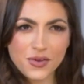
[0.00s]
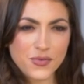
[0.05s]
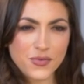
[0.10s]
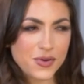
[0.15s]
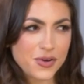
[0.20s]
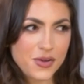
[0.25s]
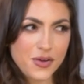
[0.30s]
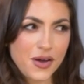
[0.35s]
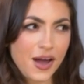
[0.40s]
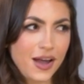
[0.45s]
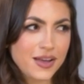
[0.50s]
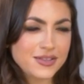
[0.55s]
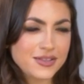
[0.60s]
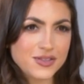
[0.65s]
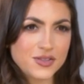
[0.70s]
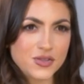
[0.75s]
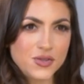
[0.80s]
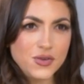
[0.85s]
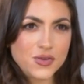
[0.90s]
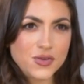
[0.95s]
You know, what do you
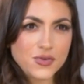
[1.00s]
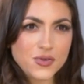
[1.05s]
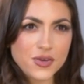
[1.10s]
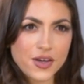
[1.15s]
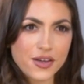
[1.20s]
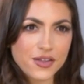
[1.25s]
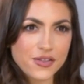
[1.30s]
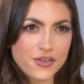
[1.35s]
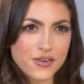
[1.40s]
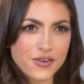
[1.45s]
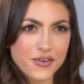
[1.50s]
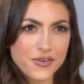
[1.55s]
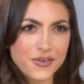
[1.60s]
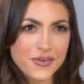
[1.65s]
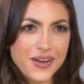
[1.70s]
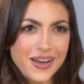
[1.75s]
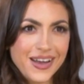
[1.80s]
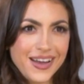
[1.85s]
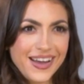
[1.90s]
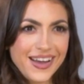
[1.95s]
guys do
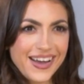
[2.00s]
together?